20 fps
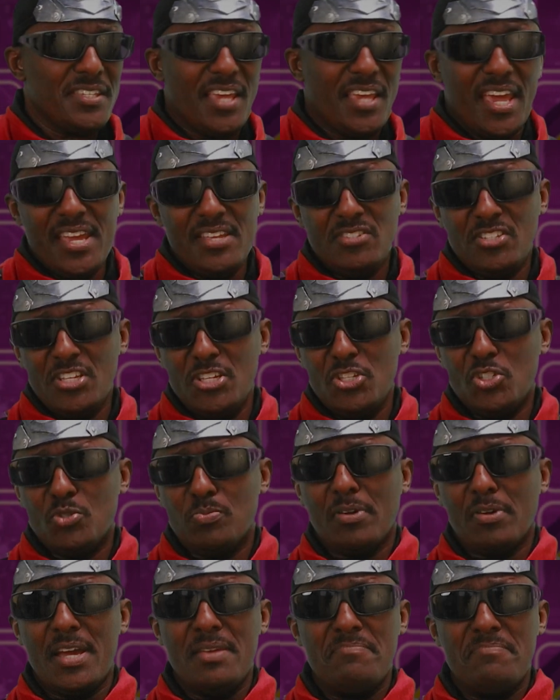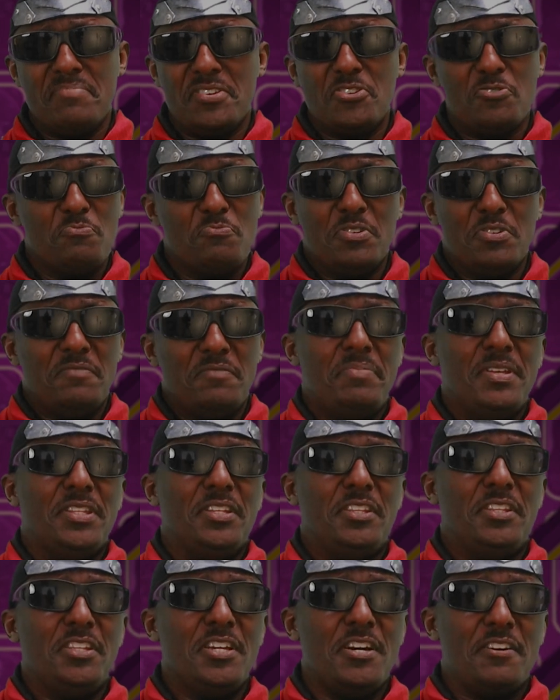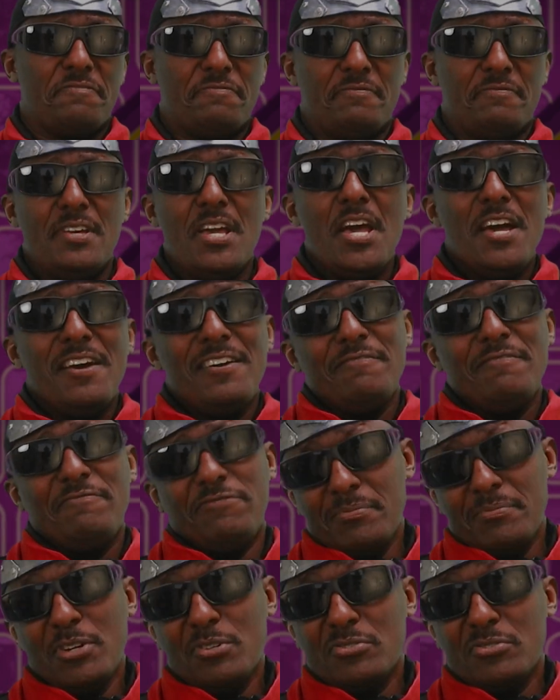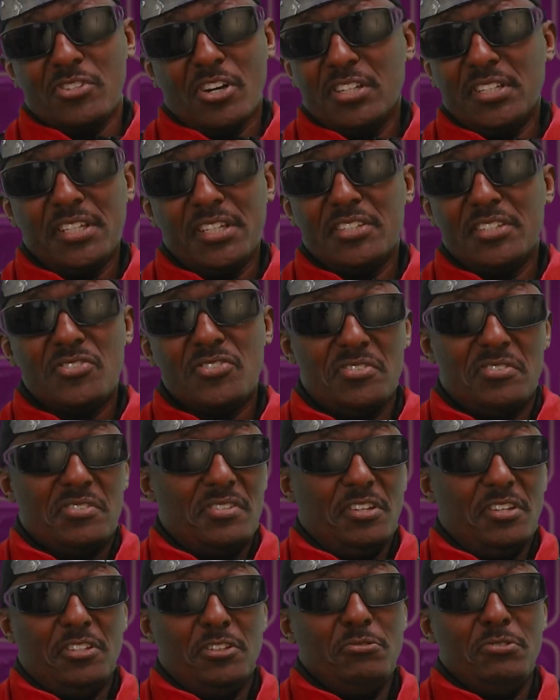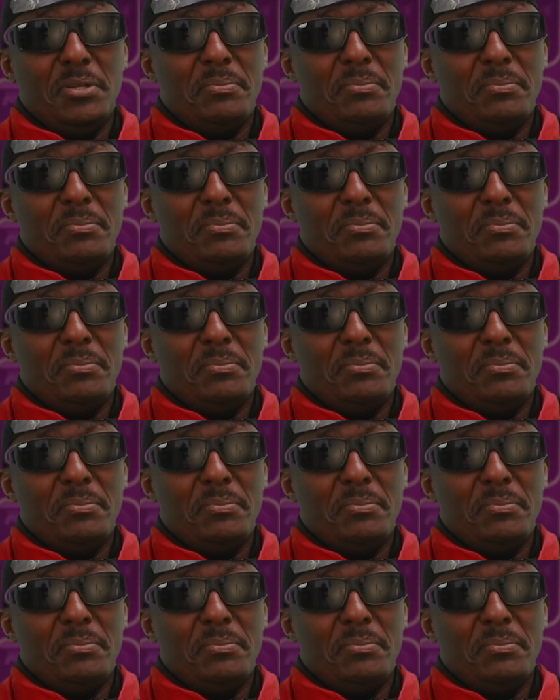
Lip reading: and teach Brightbill would have been enough for most audiences, including